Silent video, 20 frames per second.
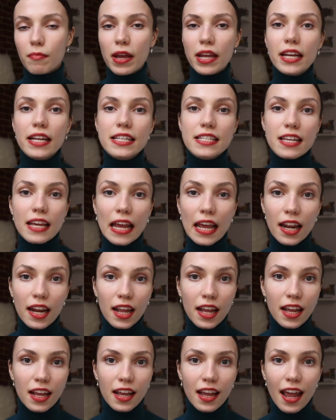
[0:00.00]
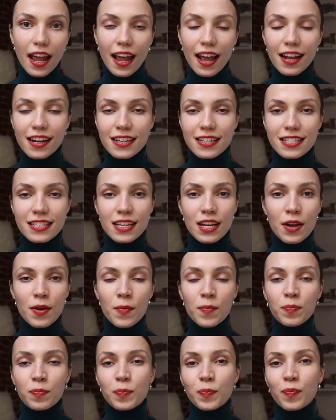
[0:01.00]
meditating and
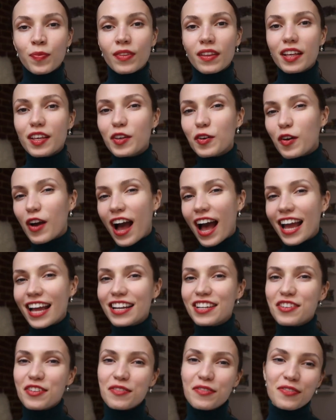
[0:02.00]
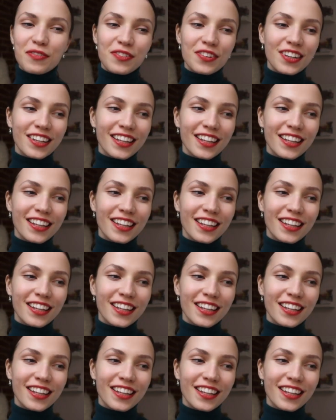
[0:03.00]
you kind of